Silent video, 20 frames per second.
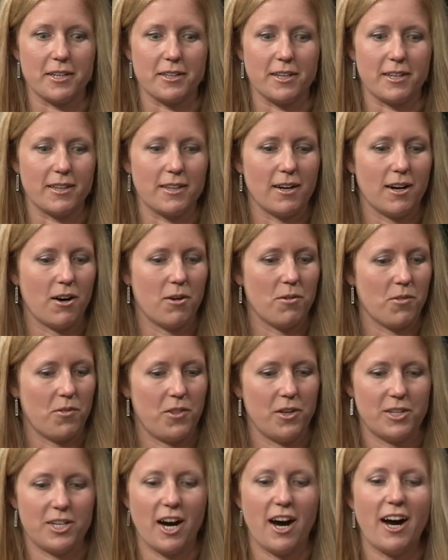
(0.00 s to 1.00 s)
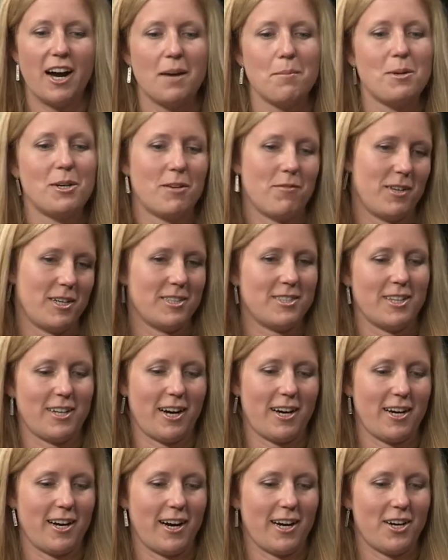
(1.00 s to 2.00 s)
that uh, the timing of this, and
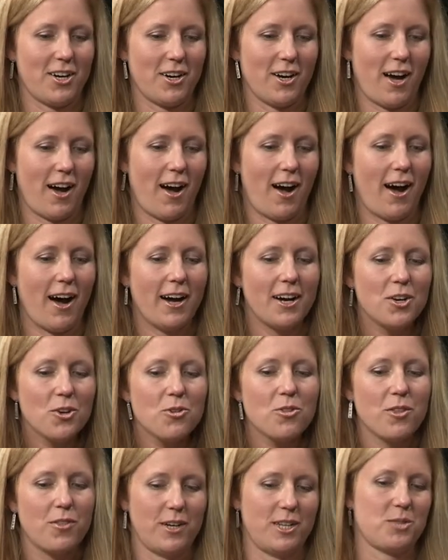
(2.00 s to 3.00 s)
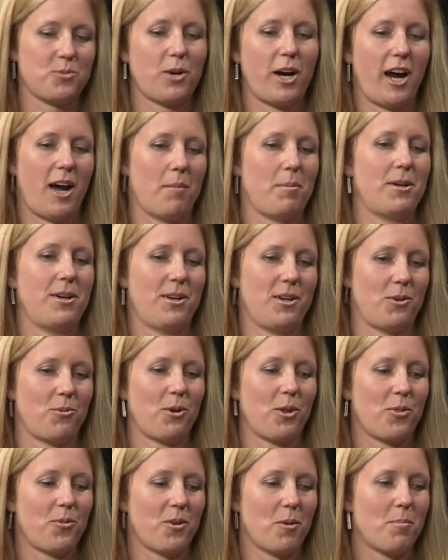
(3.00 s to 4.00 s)
I, I I knew that things were happening in
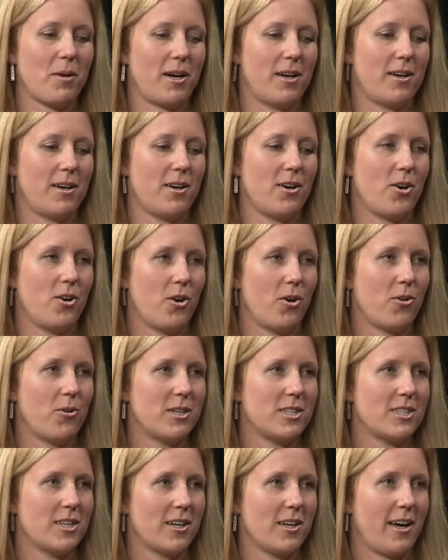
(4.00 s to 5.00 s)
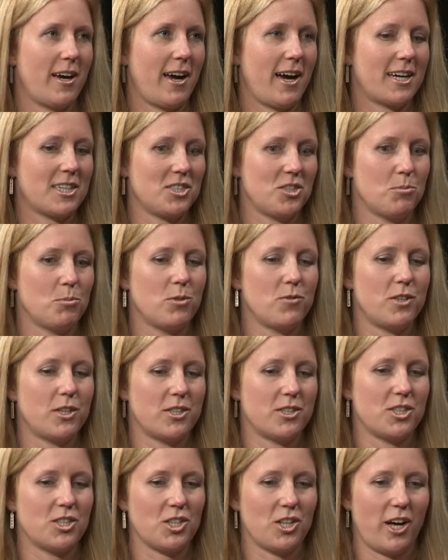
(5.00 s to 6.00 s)
Winthrop, but I didn't know until I actually moved
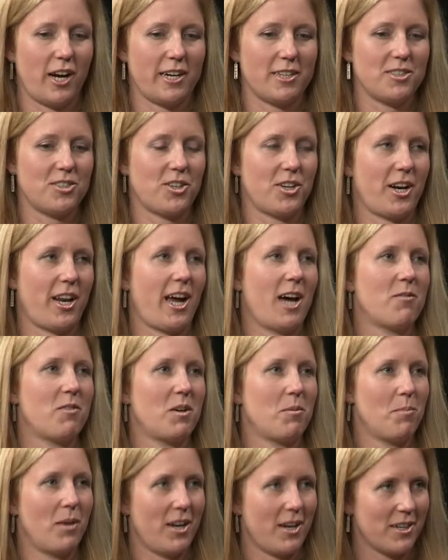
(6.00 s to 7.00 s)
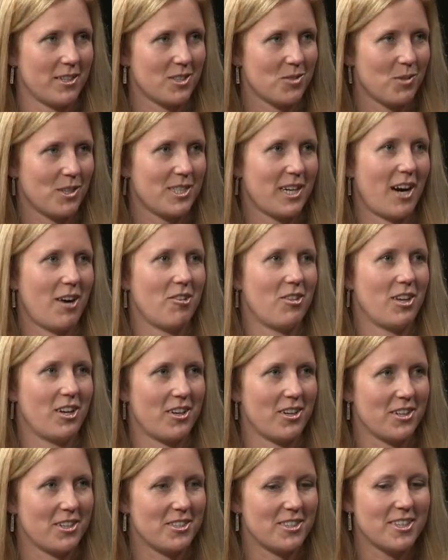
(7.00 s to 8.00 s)
here in July and started having meetings with town
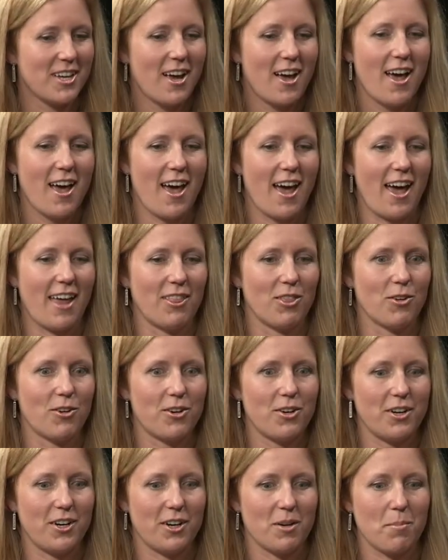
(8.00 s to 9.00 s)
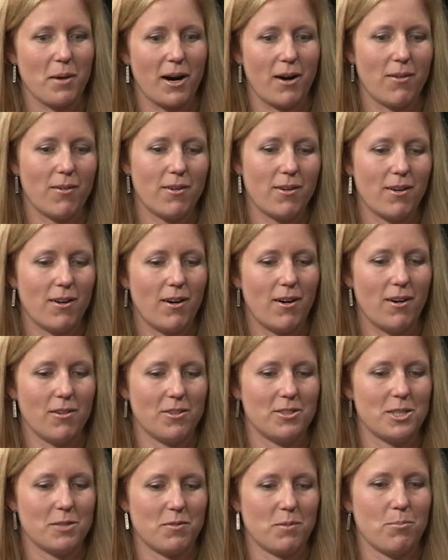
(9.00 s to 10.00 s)
leaders and learning about all
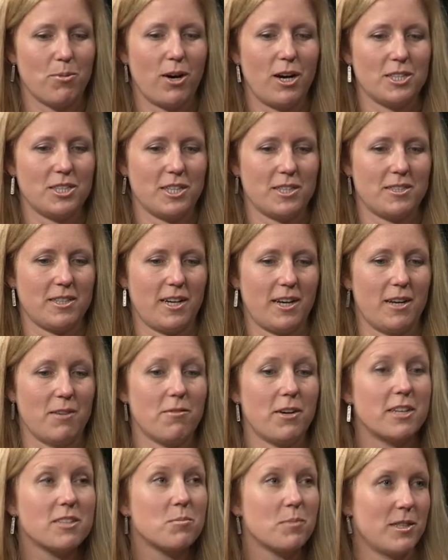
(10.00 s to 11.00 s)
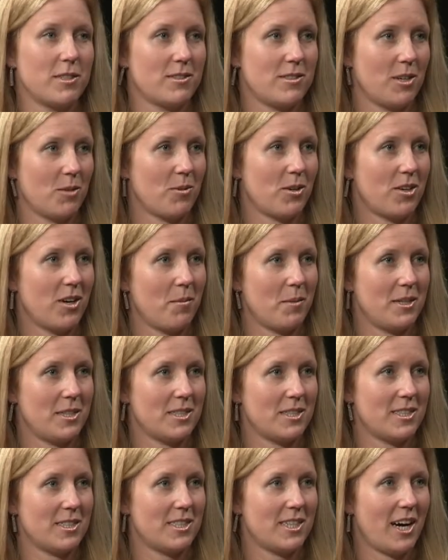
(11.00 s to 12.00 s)
the different projects and investments that were coming
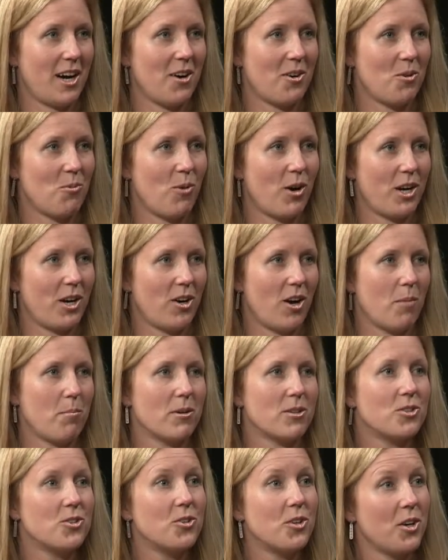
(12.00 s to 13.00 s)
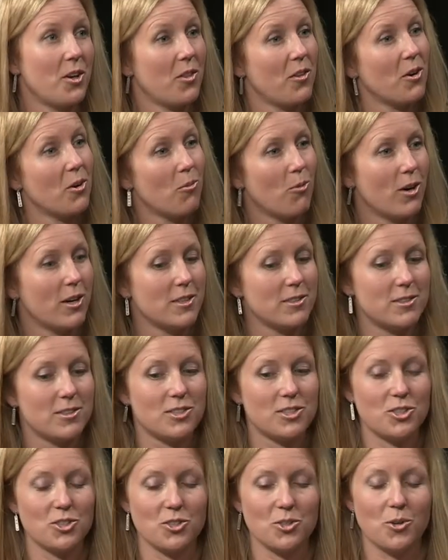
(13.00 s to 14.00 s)
into town and what mm -hmm. an mm-hmm. opportunity there was
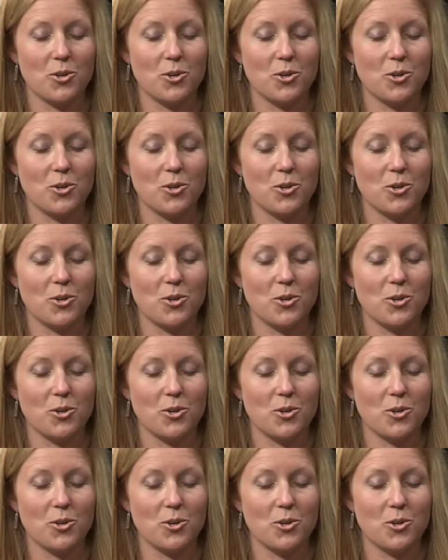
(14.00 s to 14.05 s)
to